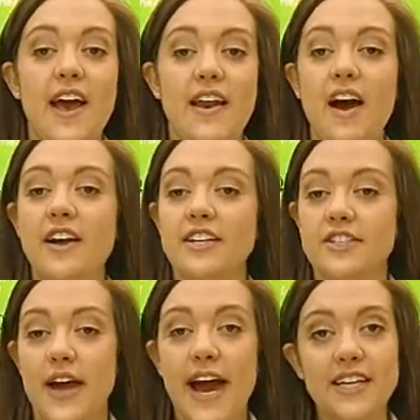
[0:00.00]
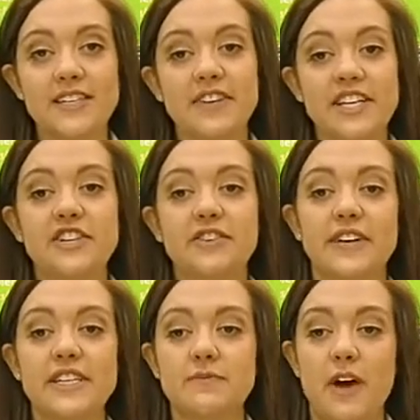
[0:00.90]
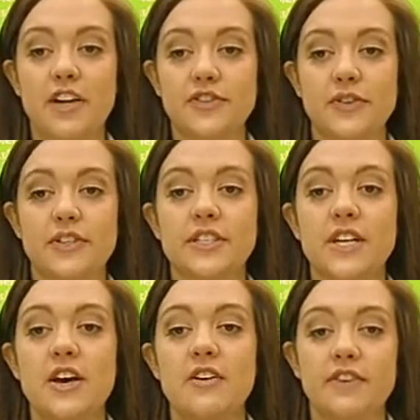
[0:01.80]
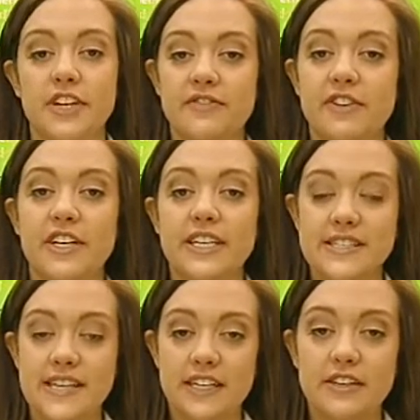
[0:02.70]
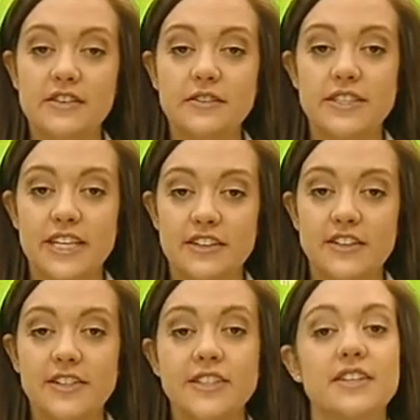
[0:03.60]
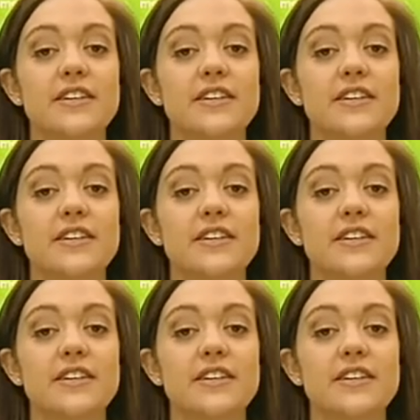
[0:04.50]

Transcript: and on to active interface modules for converting signals,